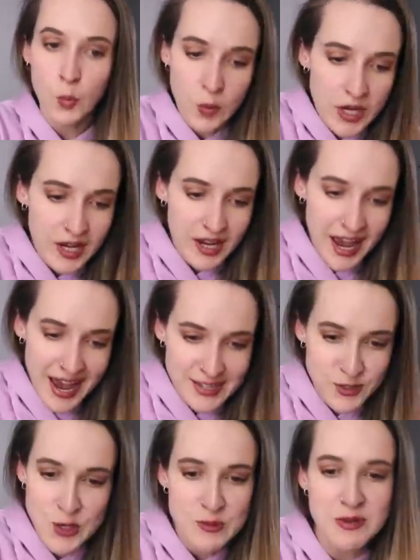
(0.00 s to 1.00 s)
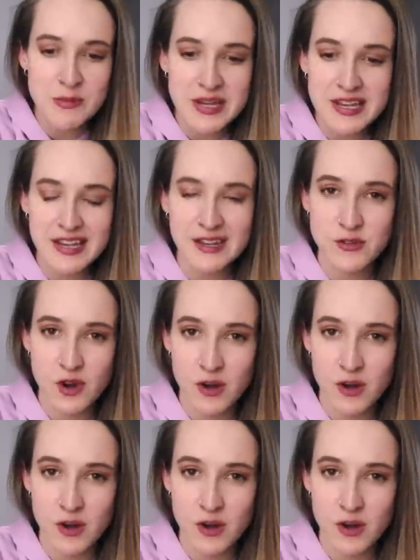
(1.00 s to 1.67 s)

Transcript: We as human beings